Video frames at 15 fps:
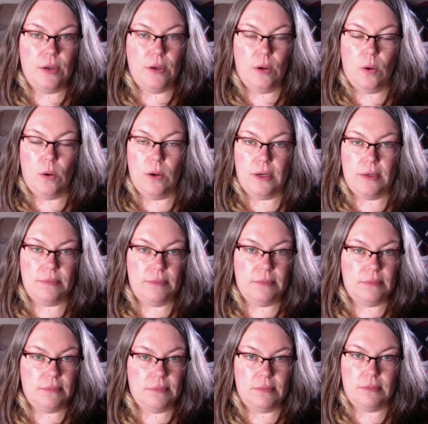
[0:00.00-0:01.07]
or
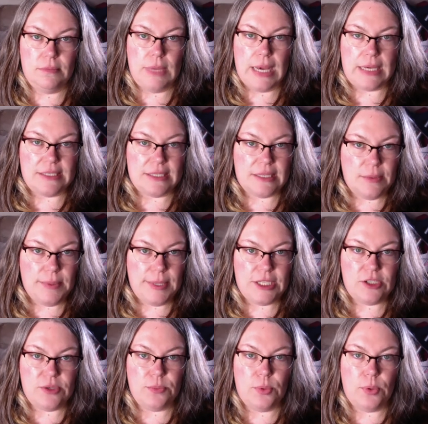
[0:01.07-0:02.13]

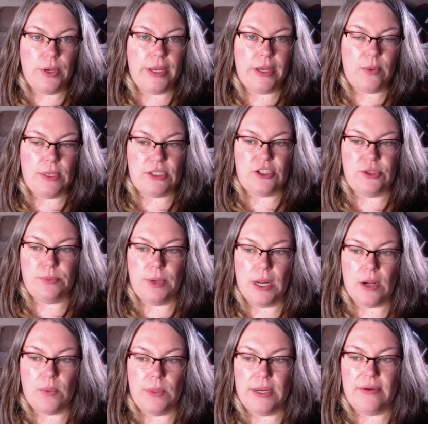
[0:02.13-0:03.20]
exclamation point, question
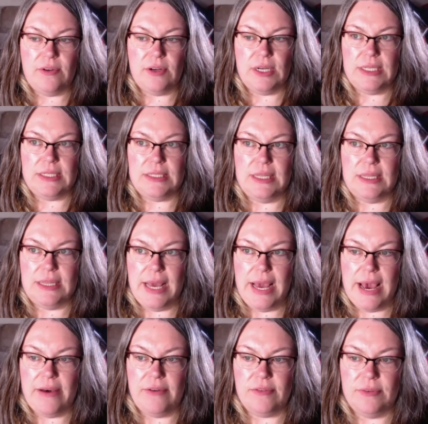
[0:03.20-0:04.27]
mark, whatever it is that they
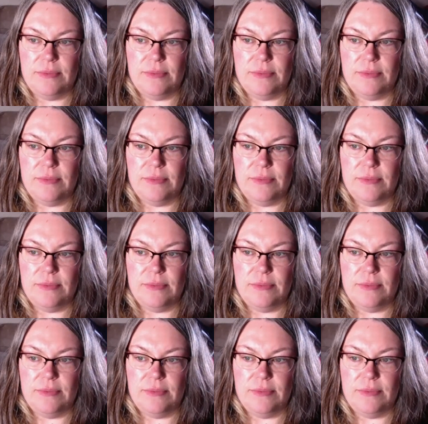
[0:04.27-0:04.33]
have.